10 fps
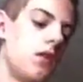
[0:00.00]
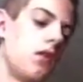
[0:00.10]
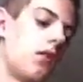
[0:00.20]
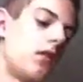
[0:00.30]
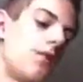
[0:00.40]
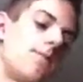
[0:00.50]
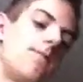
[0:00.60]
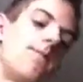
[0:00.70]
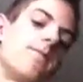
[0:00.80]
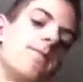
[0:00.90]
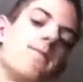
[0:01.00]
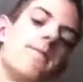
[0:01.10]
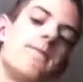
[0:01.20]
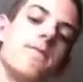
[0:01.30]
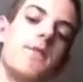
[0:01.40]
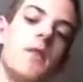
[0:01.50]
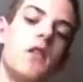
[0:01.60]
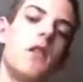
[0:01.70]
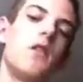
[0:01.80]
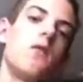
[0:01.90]
The
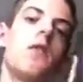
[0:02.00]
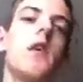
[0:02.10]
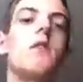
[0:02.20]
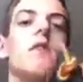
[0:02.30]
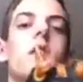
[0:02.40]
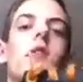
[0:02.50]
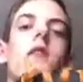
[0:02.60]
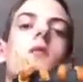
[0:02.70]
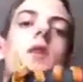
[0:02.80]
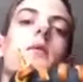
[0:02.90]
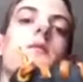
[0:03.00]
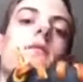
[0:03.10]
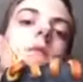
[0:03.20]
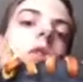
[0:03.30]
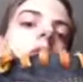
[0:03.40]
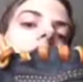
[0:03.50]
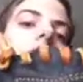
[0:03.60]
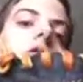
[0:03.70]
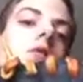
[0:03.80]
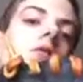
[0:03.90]
one downside to this web, while it
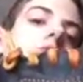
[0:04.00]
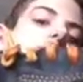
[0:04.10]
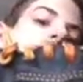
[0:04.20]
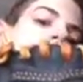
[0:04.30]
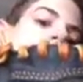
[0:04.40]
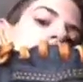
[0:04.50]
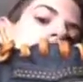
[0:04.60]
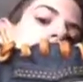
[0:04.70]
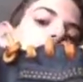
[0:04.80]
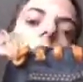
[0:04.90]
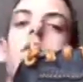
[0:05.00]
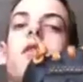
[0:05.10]
looks cool, I have